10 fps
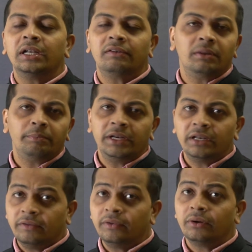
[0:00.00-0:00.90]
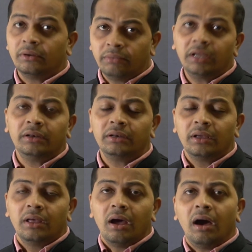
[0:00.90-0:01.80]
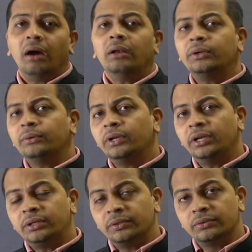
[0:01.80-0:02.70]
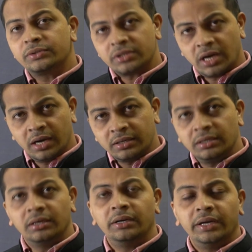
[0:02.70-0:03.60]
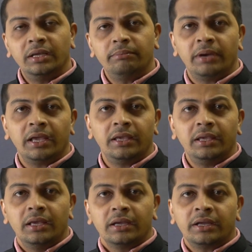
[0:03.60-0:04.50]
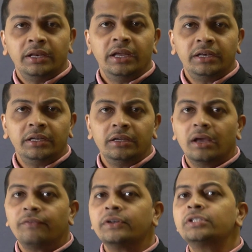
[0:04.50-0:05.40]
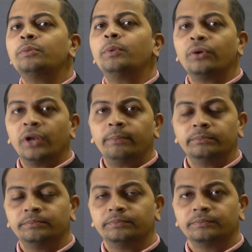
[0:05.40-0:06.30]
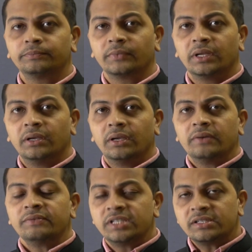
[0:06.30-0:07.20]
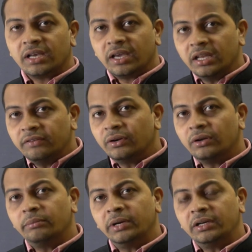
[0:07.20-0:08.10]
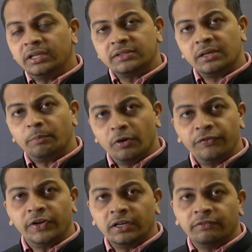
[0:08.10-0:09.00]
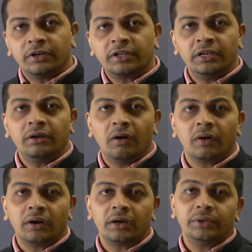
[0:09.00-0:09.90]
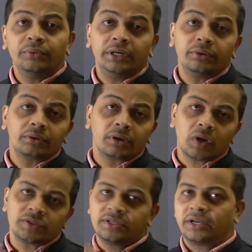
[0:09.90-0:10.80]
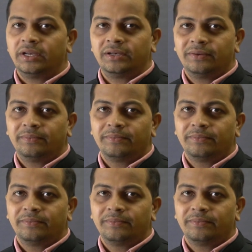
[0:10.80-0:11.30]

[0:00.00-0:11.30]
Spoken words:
development environment, all you need to start learning by creating a first program, which is environment is perfectly working or not, you need to cross check it.